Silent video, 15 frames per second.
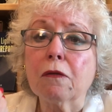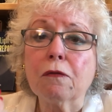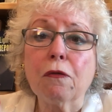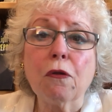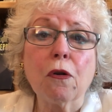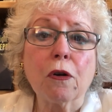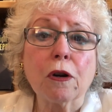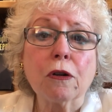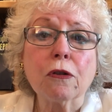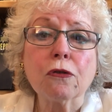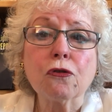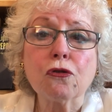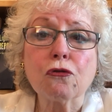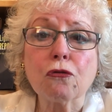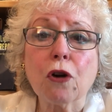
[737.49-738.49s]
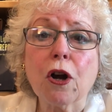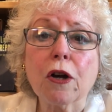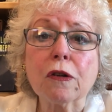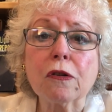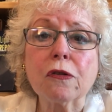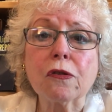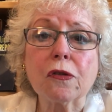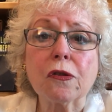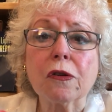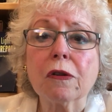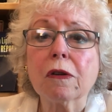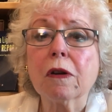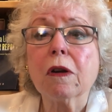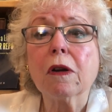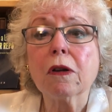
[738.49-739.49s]
for drugs,
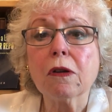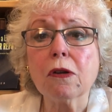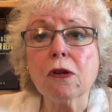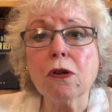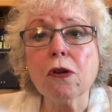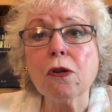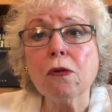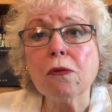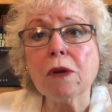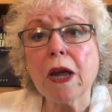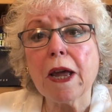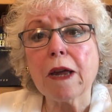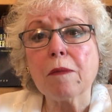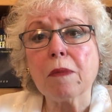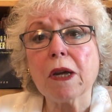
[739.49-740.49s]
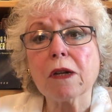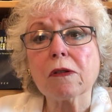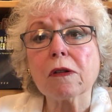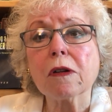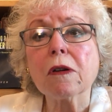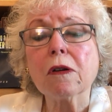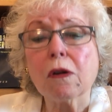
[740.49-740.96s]
you name it.